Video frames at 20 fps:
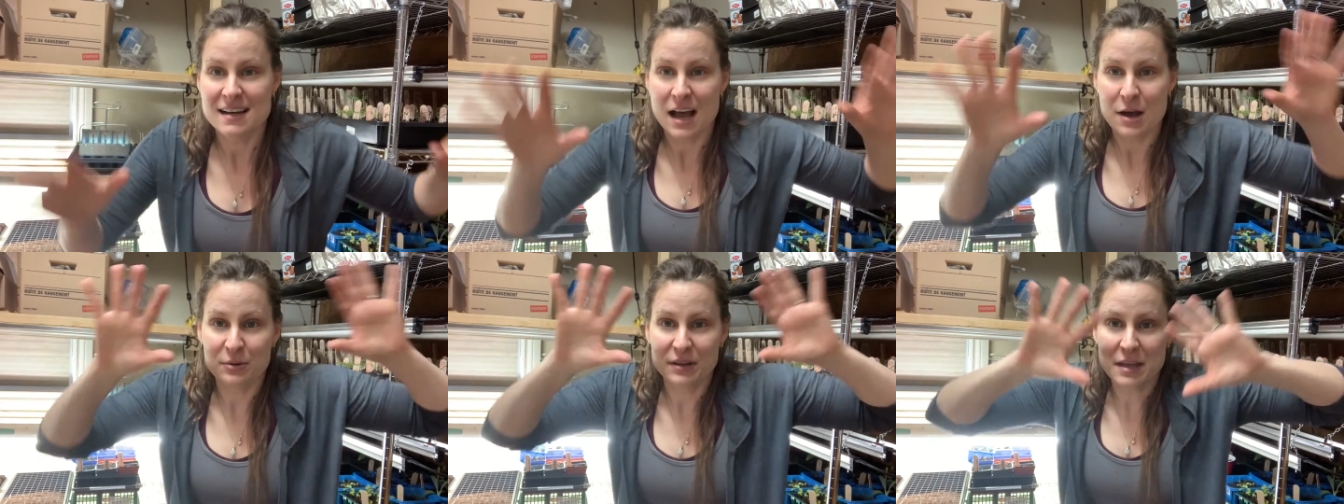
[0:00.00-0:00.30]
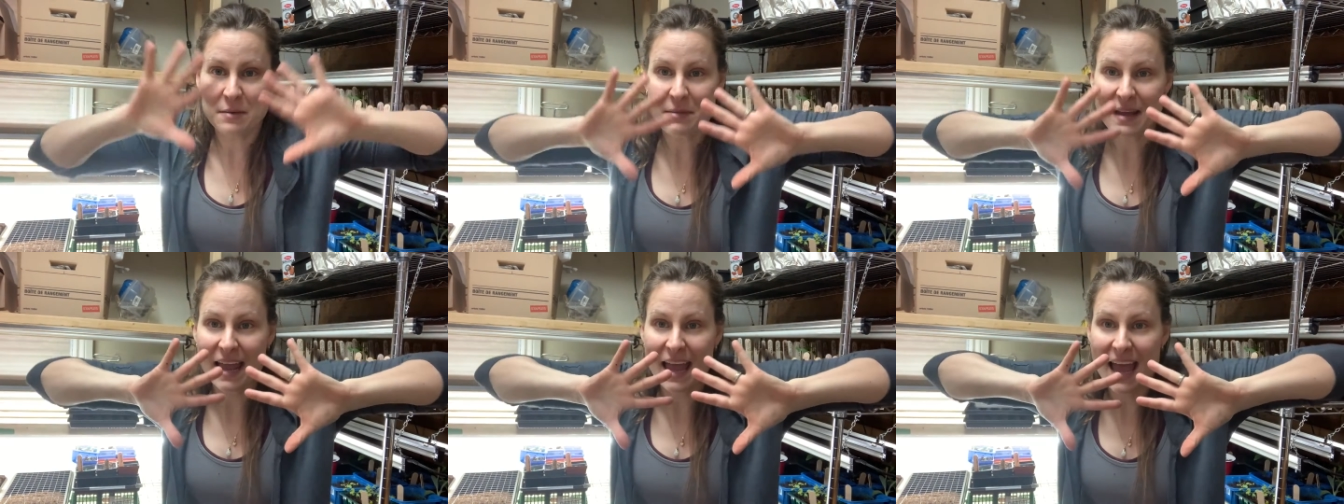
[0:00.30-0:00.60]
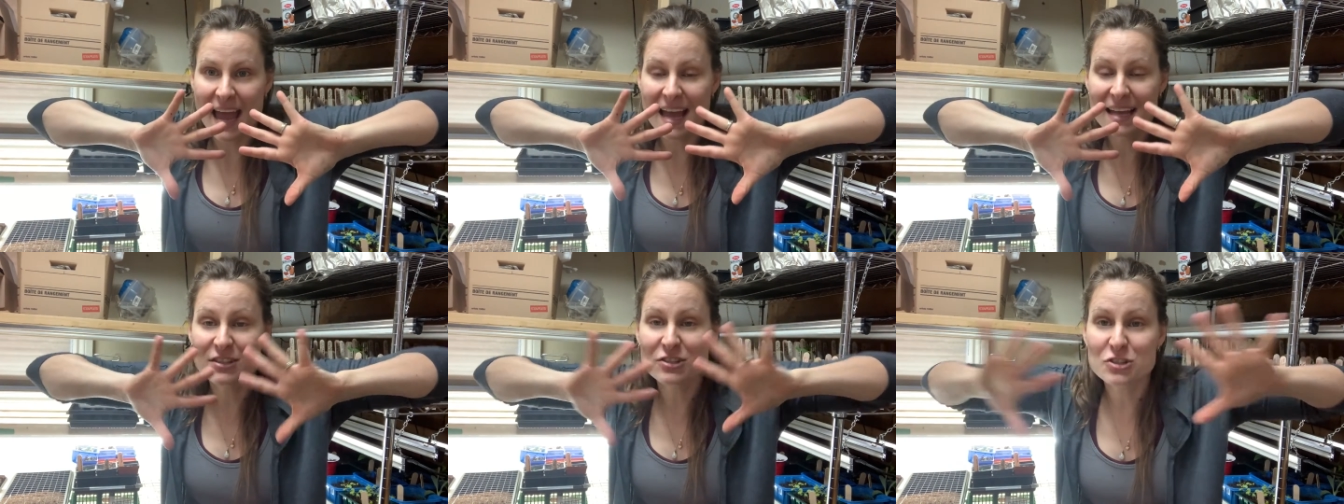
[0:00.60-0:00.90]
will get my
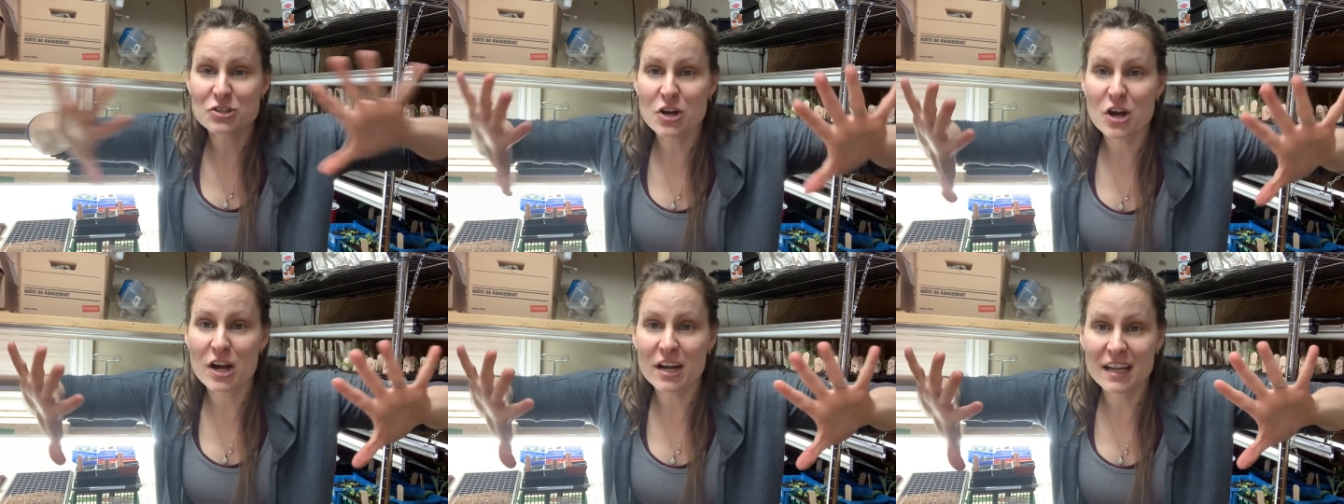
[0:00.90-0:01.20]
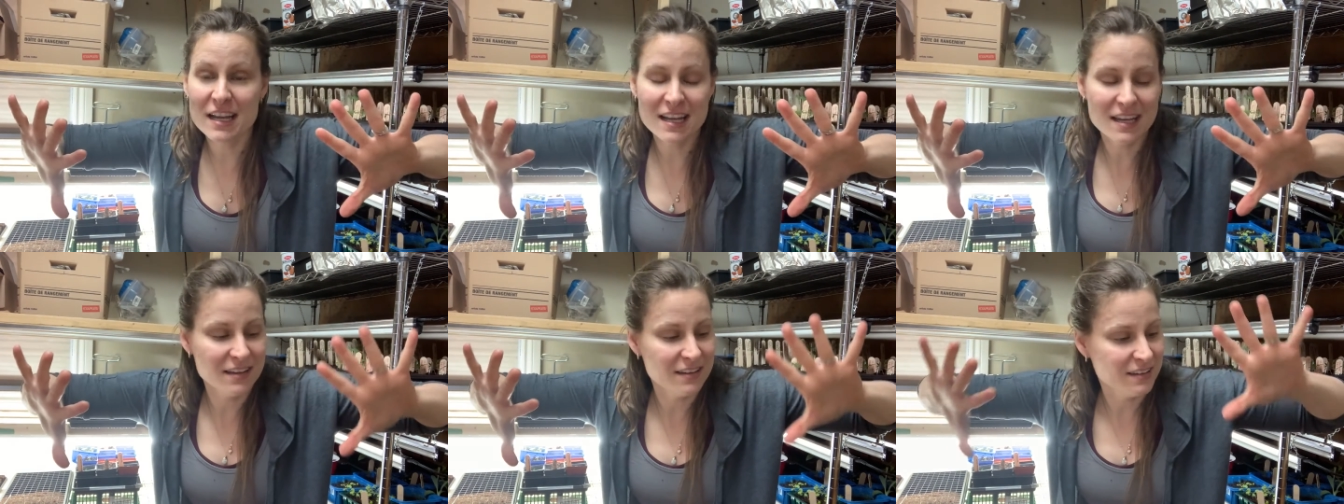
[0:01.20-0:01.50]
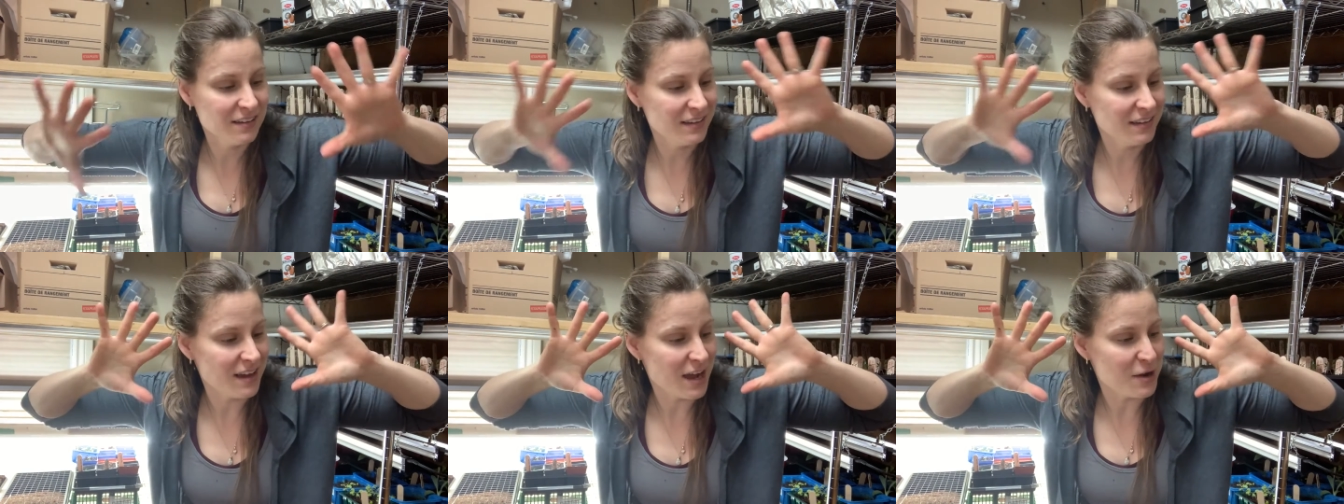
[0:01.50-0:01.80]
hands dirty.
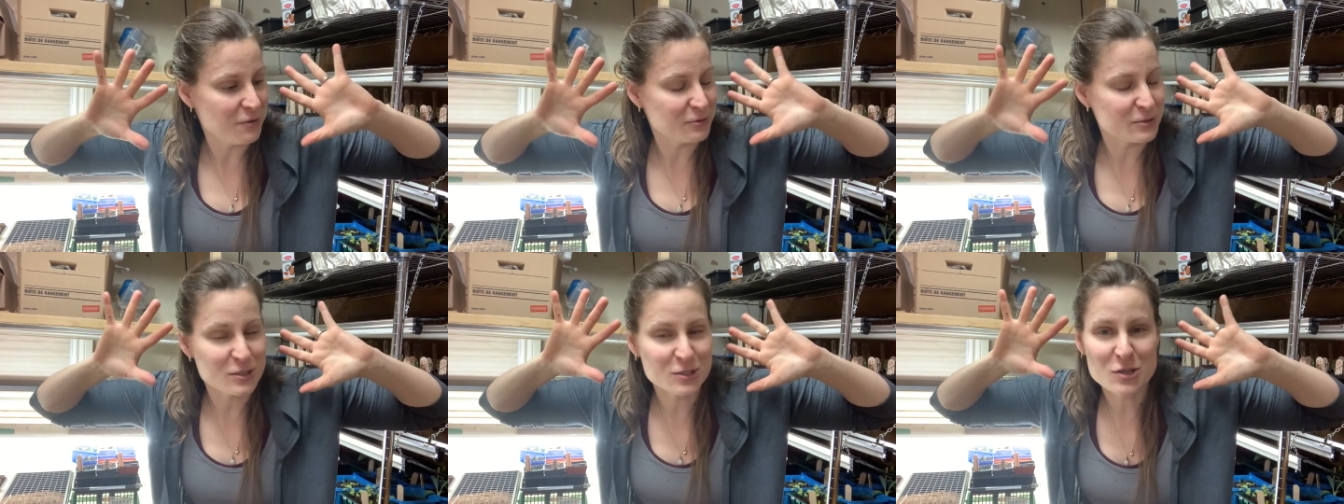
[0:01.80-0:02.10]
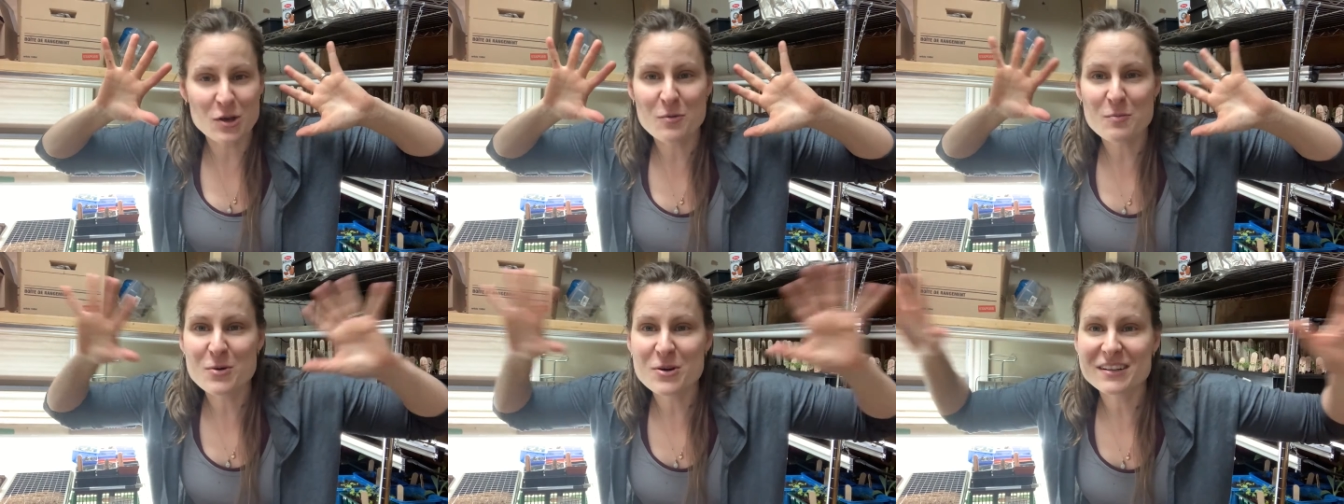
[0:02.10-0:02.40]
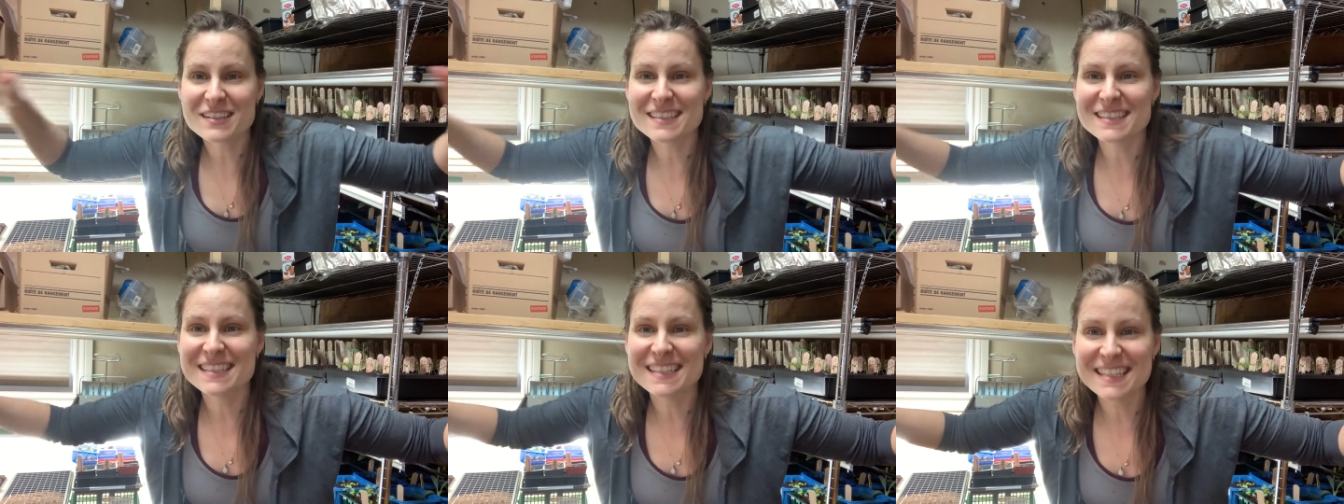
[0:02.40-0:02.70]
I will sow
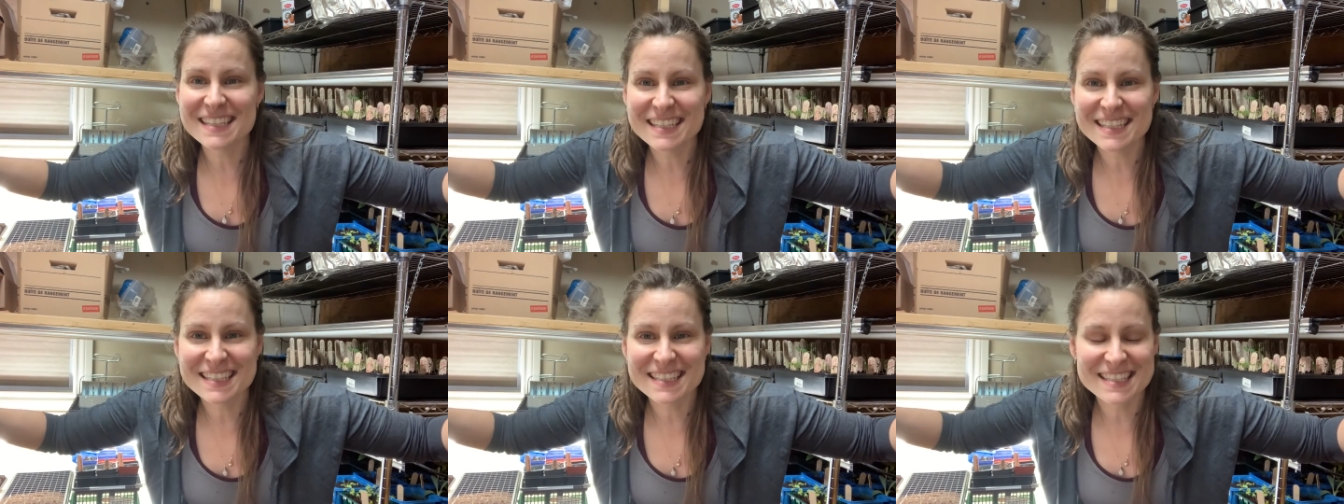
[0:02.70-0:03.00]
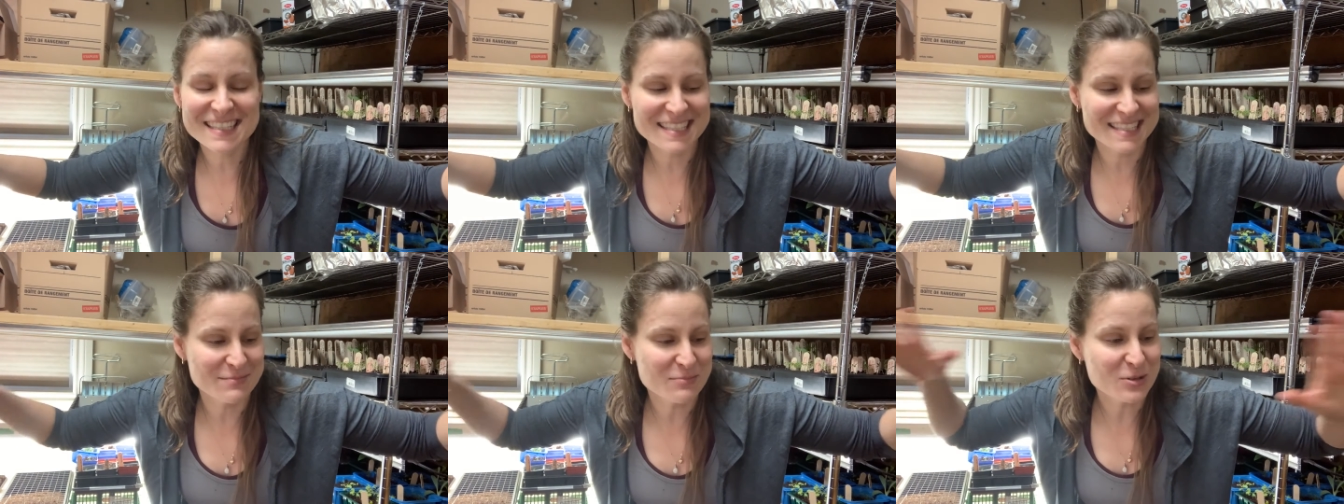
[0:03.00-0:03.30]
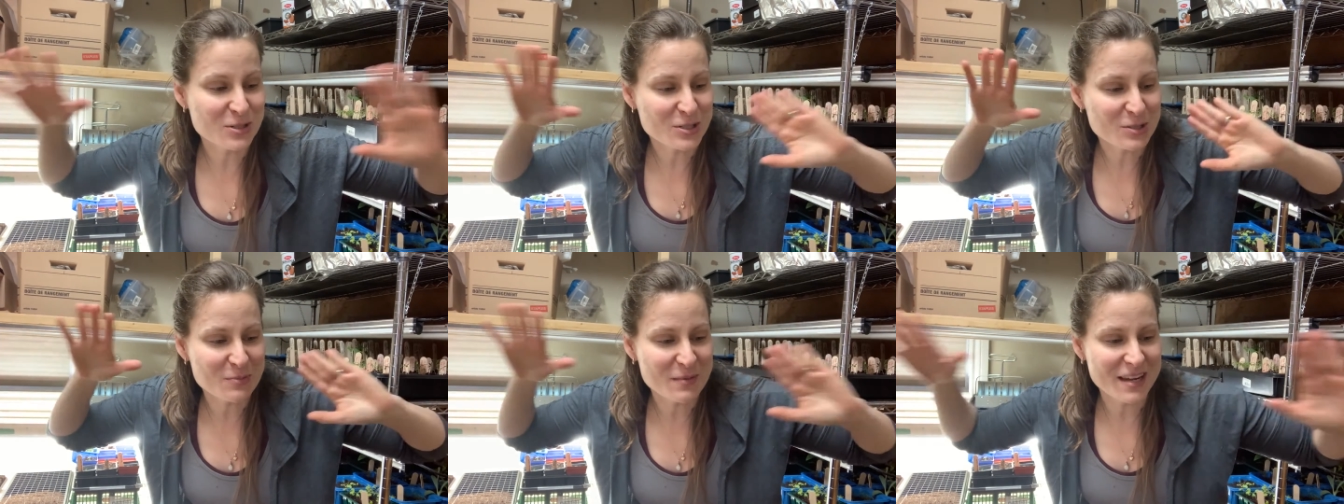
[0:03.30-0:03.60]
more seeds,
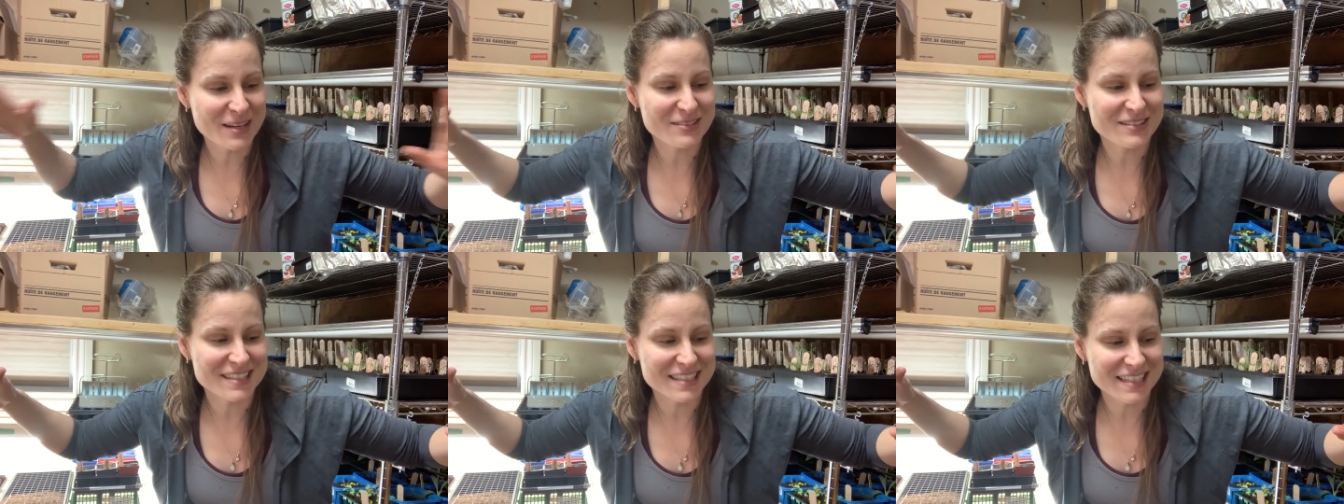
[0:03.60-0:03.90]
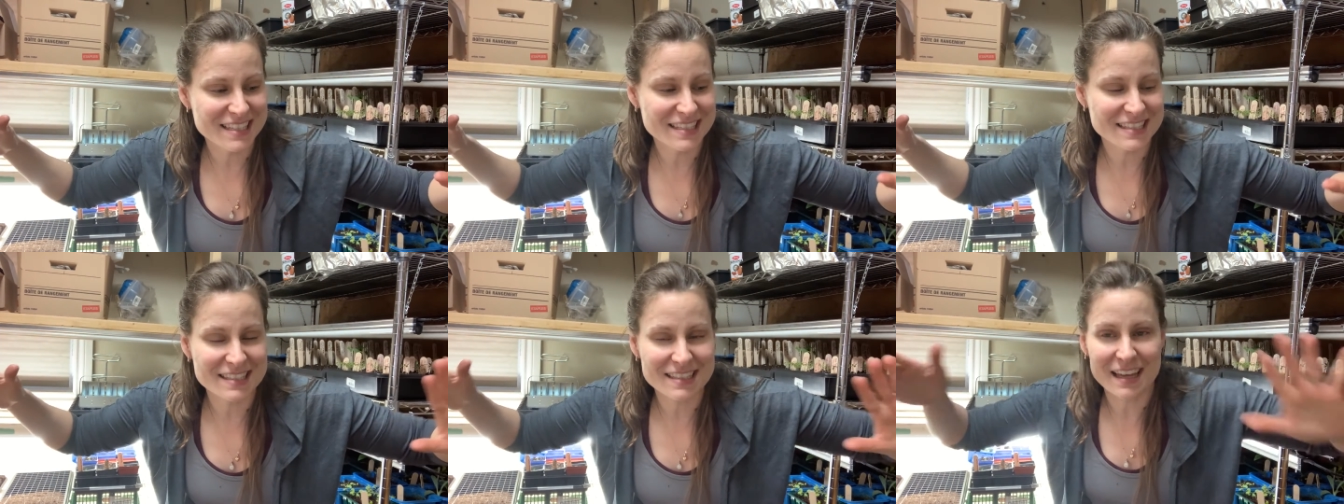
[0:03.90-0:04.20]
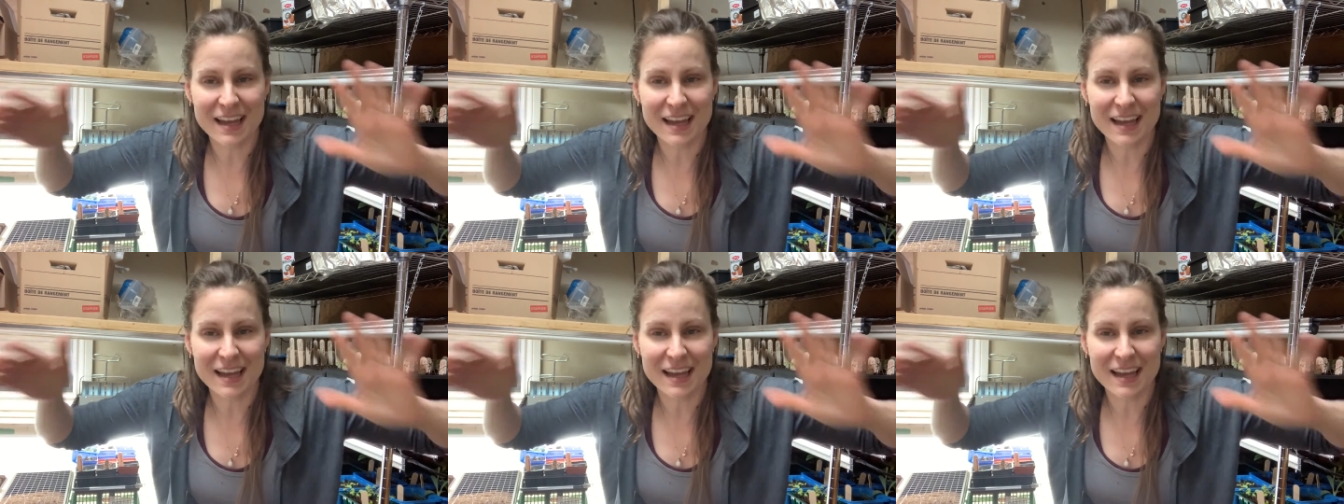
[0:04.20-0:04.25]
more tomato seeds.